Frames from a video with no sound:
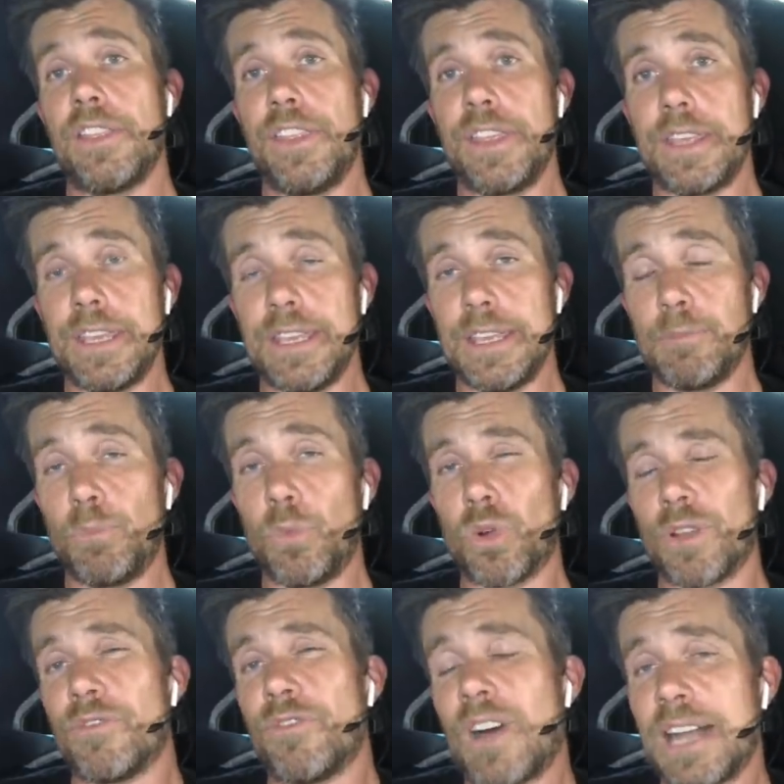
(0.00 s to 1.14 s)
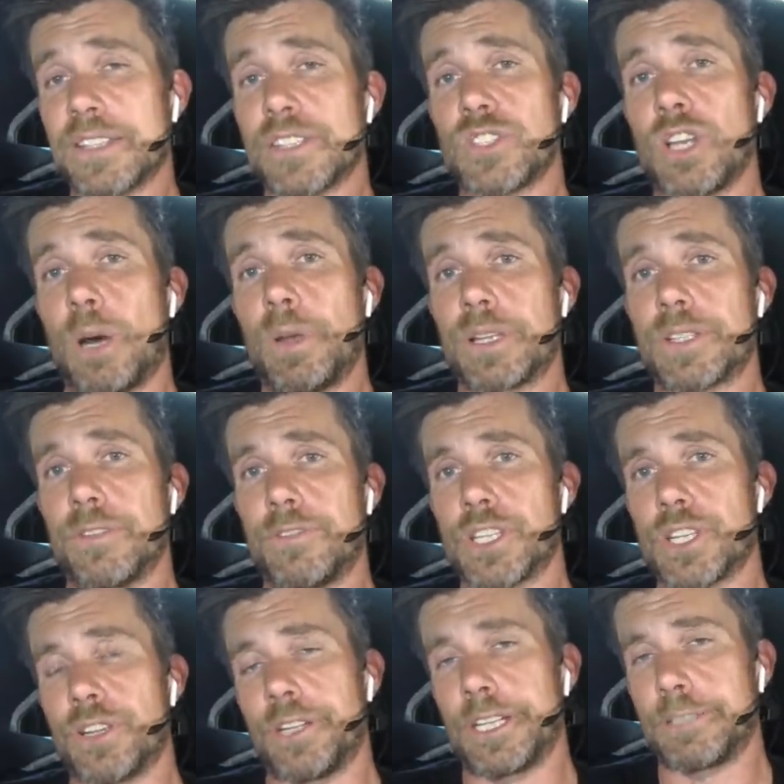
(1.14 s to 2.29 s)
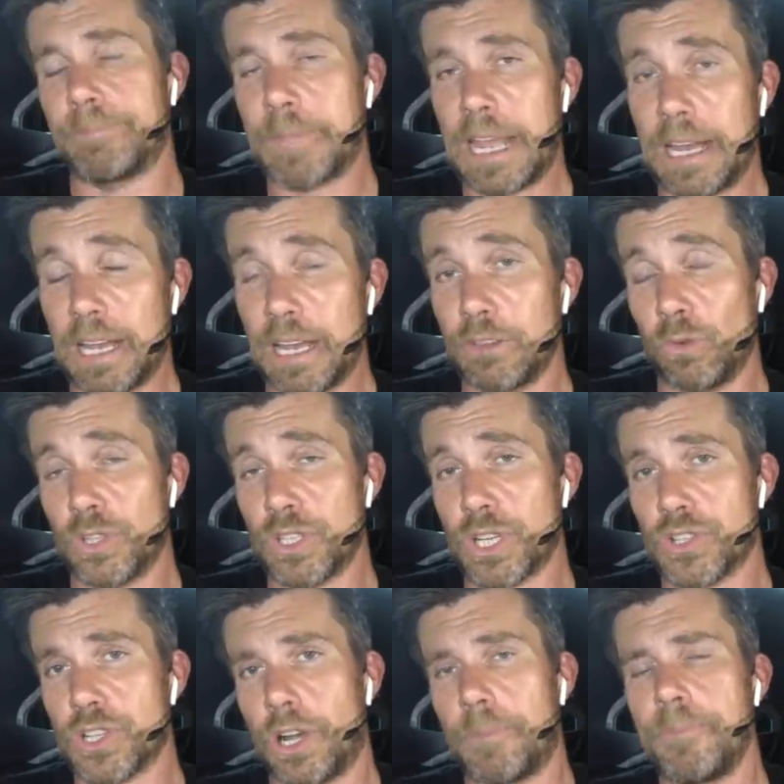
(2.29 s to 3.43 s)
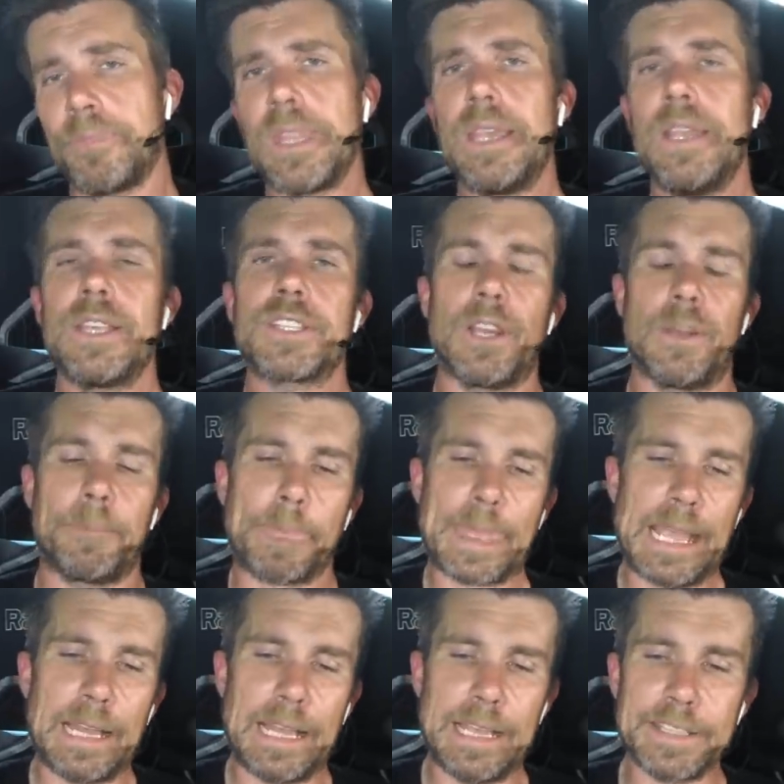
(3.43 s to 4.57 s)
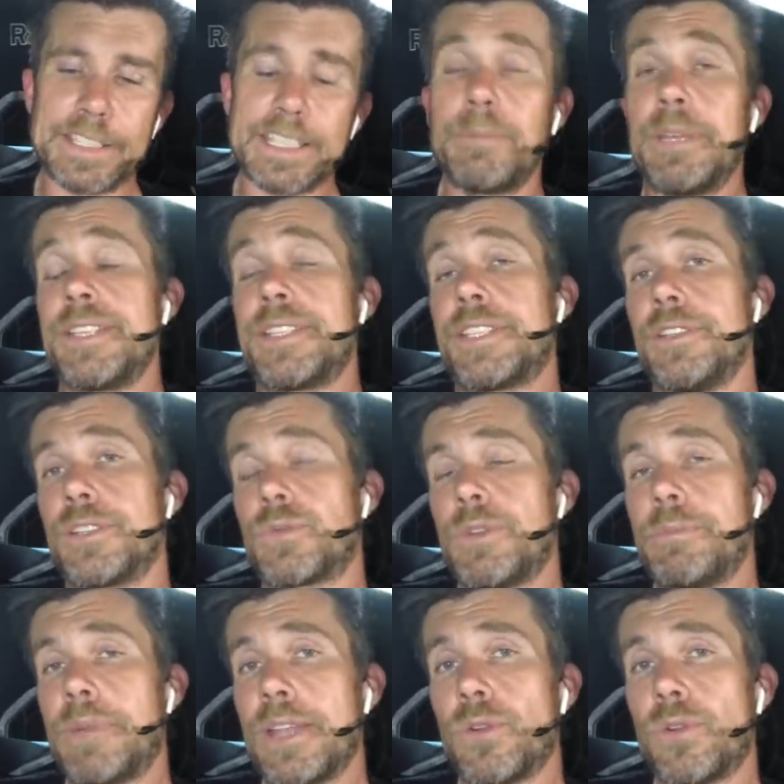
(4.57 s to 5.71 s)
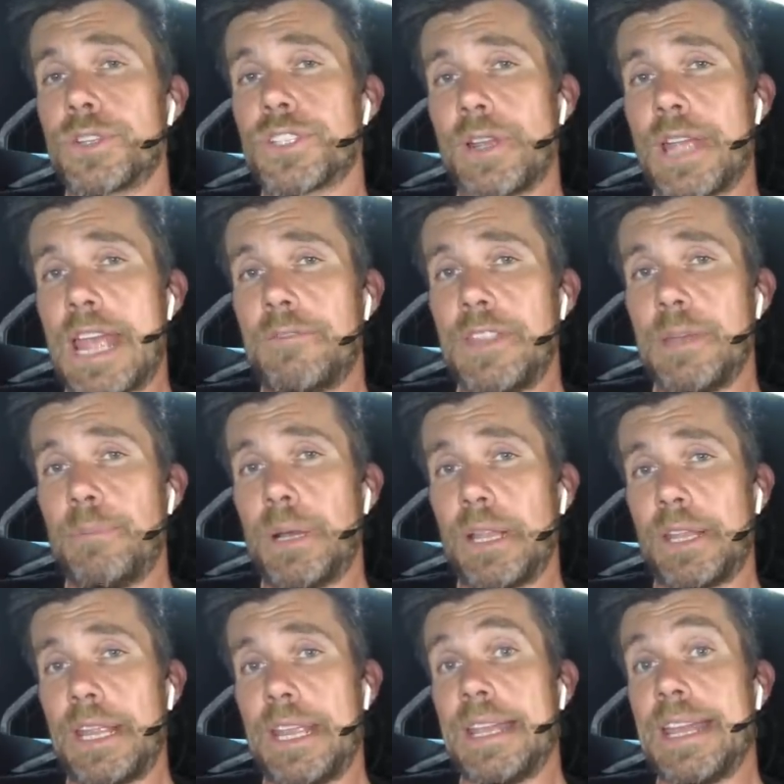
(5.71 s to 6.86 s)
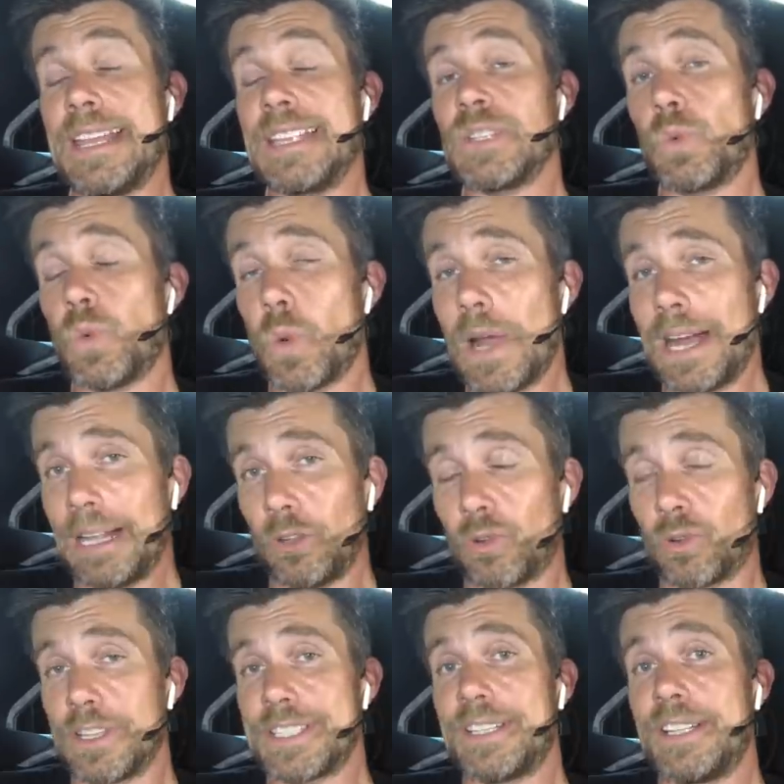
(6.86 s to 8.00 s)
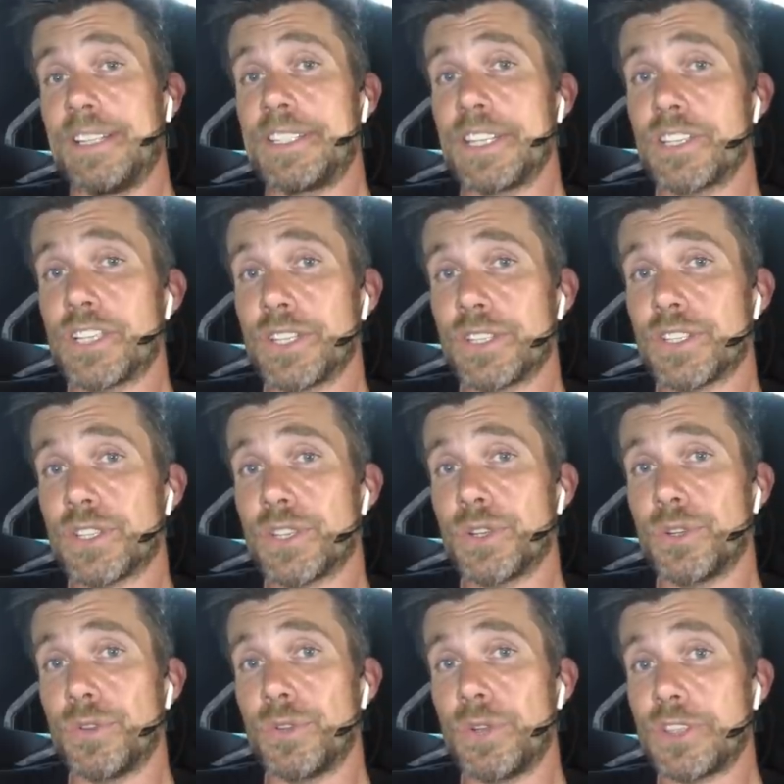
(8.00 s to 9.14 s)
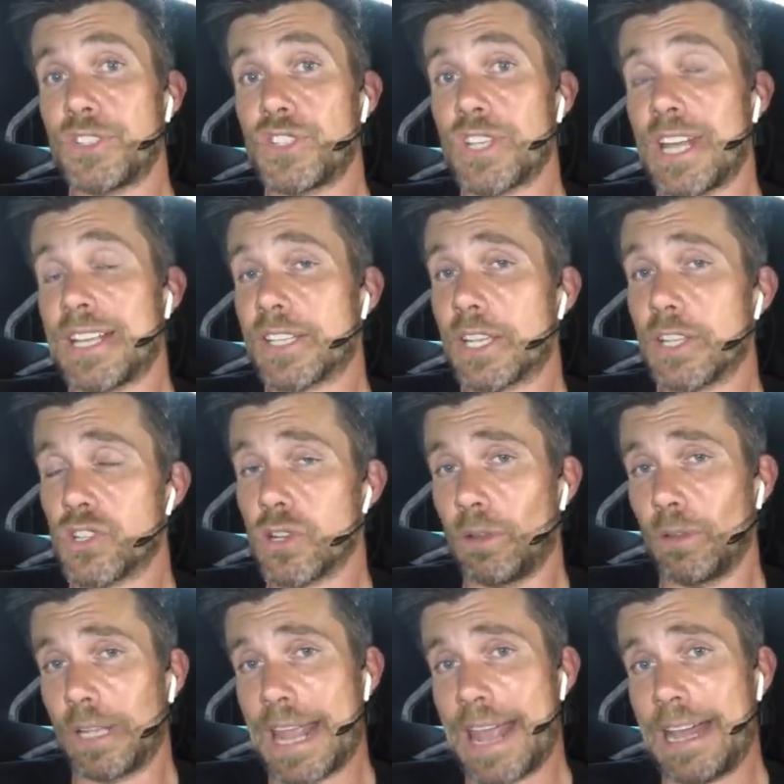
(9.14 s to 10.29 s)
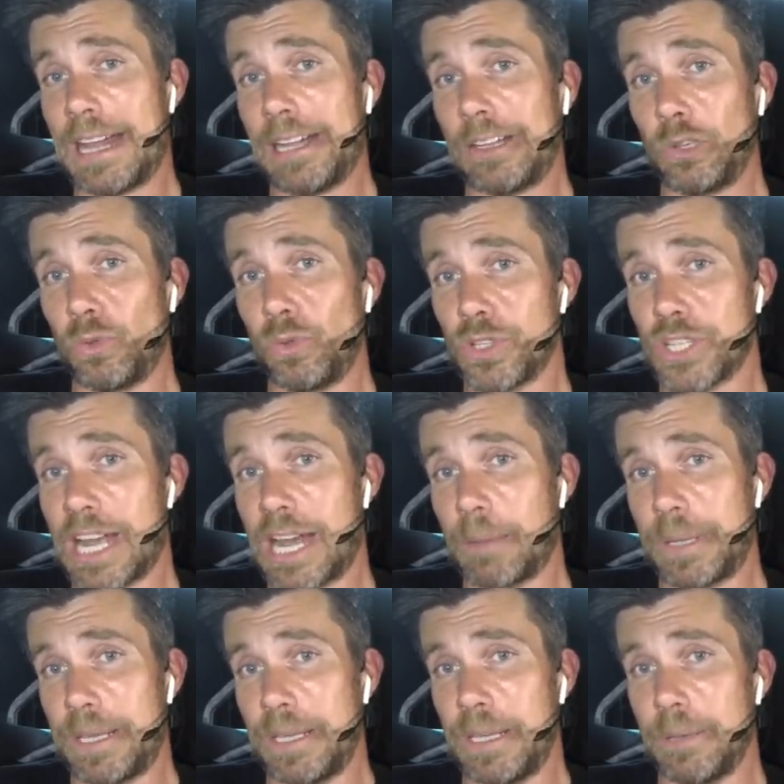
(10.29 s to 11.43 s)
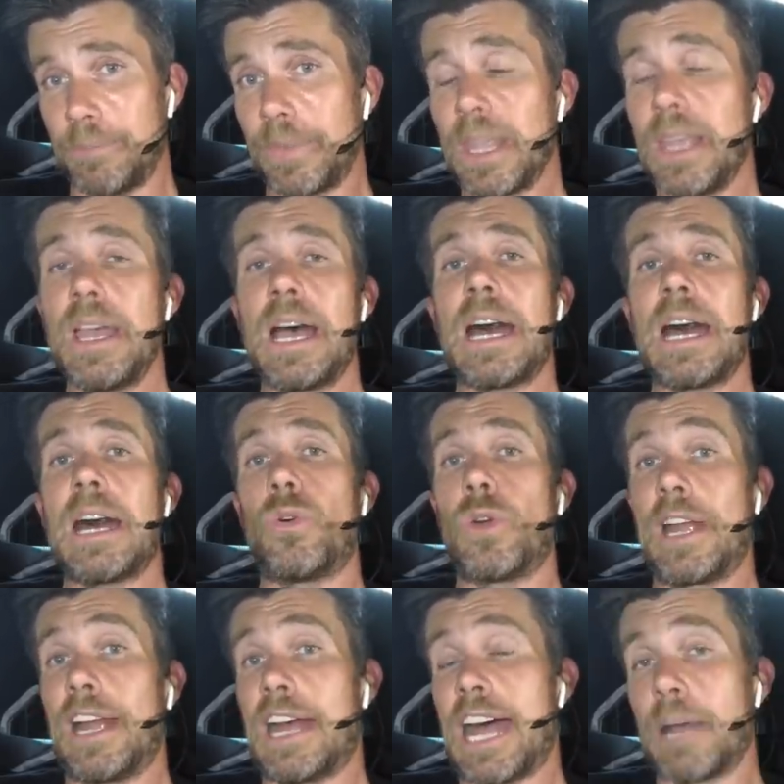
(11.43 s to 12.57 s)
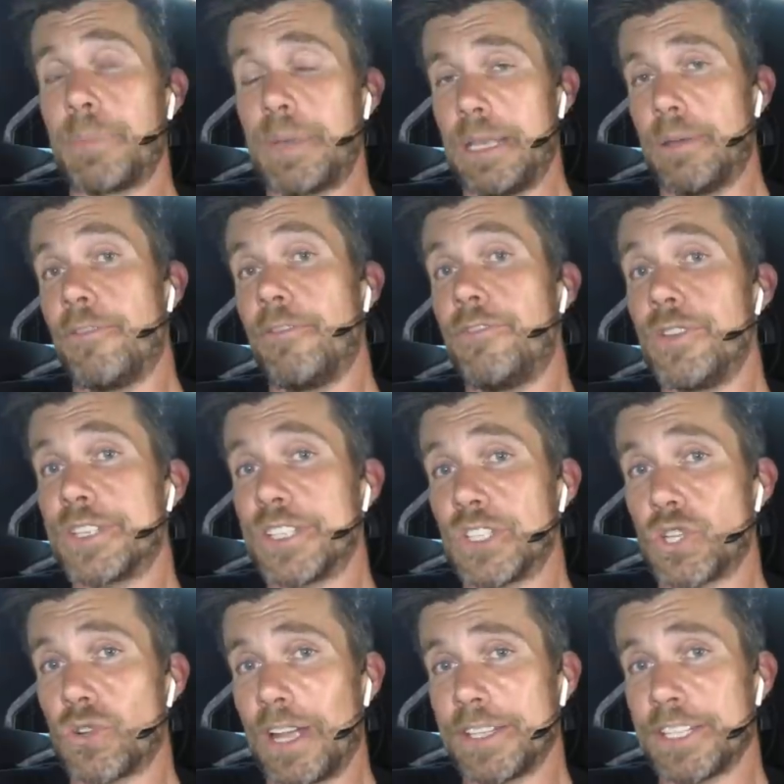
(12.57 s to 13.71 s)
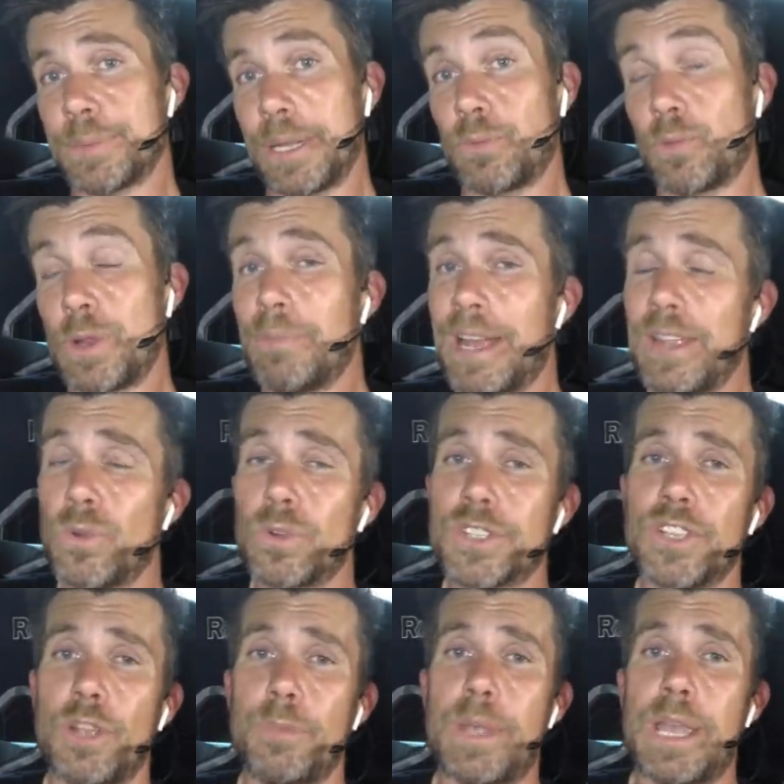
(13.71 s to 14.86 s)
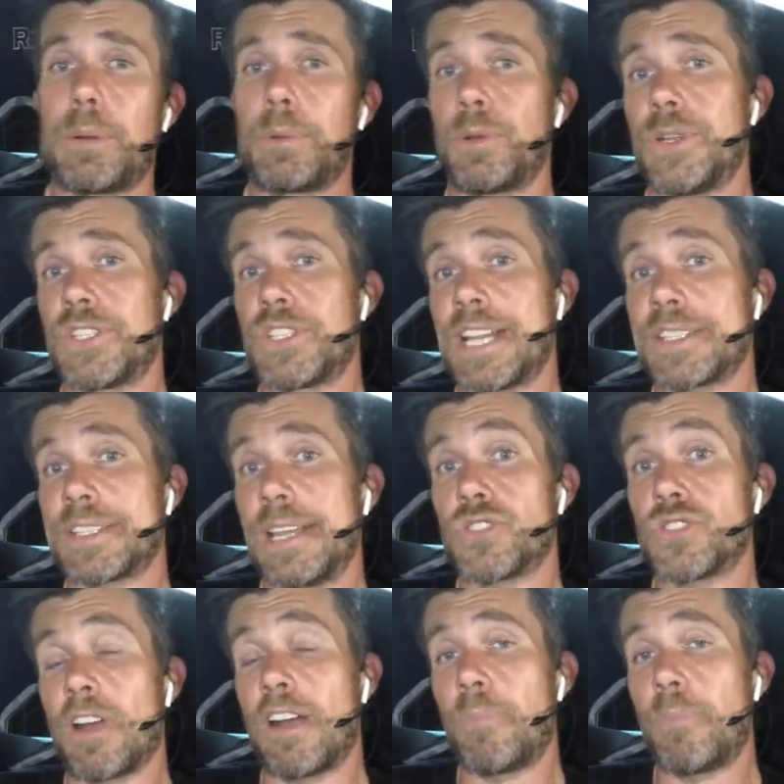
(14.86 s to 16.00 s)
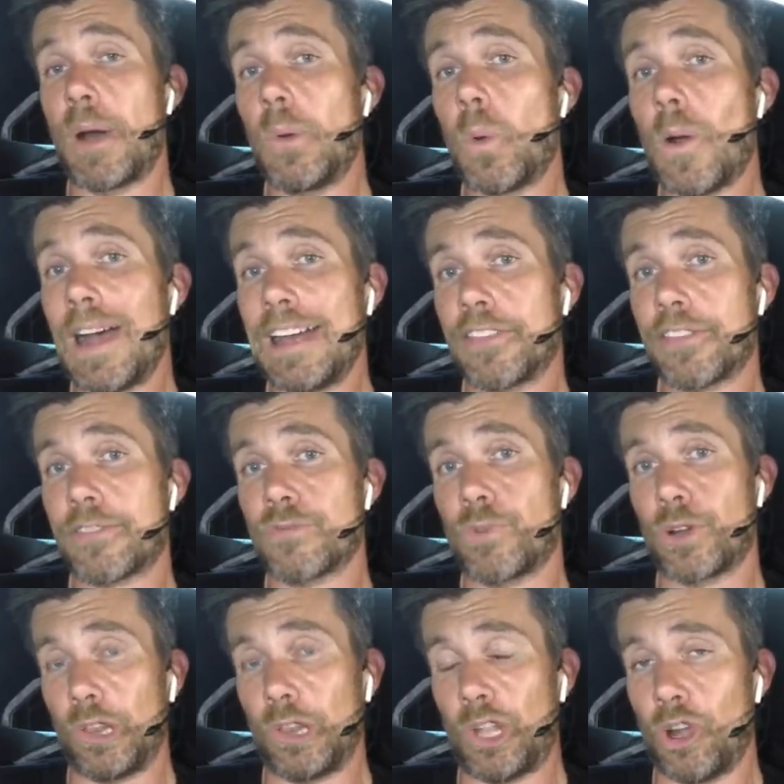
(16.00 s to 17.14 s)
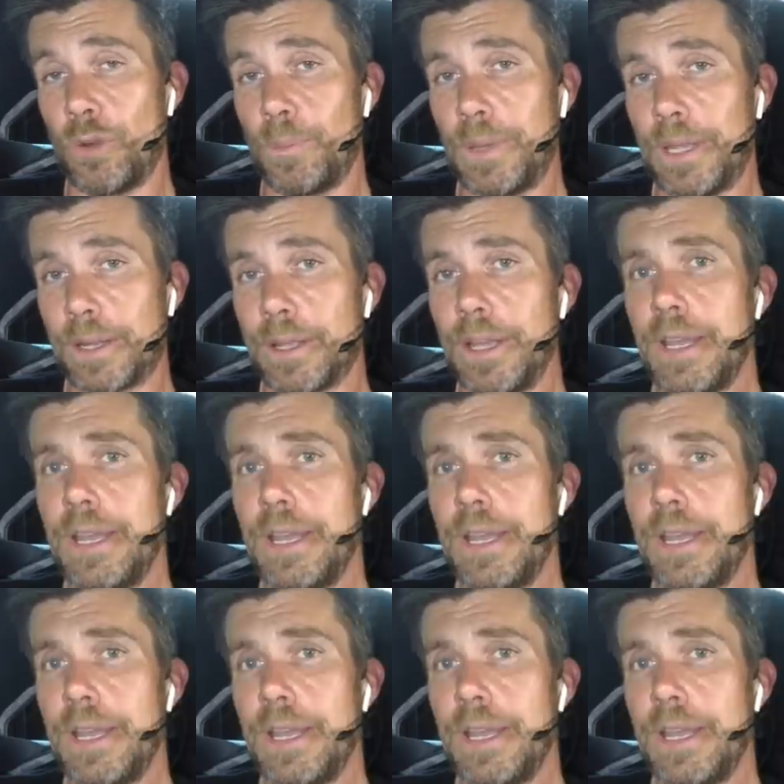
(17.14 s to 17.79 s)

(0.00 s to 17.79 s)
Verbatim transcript: the more advanced topics of tuning launch control. So in some ECUs we may also have the ability, as well or as an addition to just controlling our launch RPM or our RPM versus ground speed, we may also be able to adjust our drive-by-wire throttle opening.